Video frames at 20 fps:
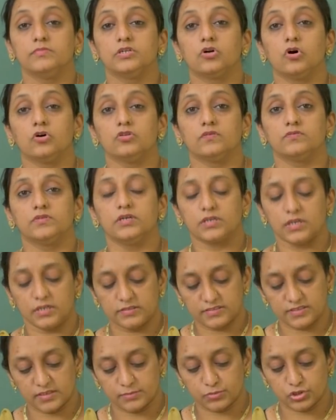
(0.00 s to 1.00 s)
Because of the
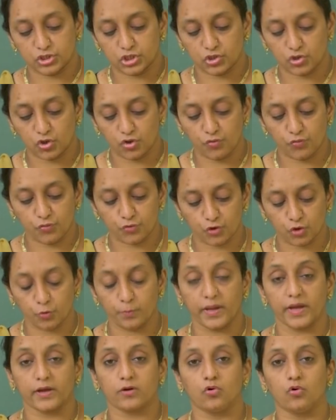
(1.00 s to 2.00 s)
consumption of
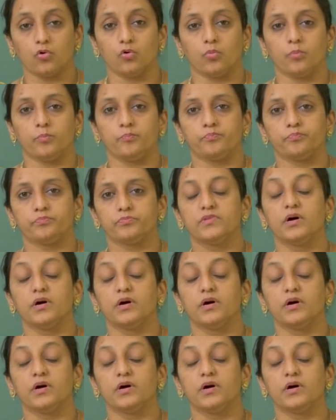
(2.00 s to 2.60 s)
tobacco.